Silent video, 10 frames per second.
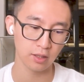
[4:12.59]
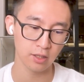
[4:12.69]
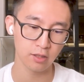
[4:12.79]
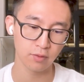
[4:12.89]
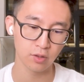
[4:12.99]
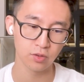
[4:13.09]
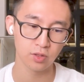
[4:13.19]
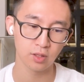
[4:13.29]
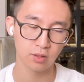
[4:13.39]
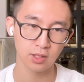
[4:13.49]

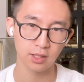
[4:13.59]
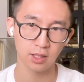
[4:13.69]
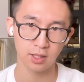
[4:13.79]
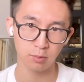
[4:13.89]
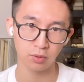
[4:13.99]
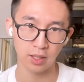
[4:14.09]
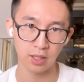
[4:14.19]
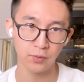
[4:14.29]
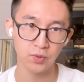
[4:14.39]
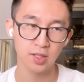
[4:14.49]
interviews, there's like a couple
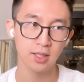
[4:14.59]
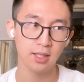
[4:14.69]
rounds.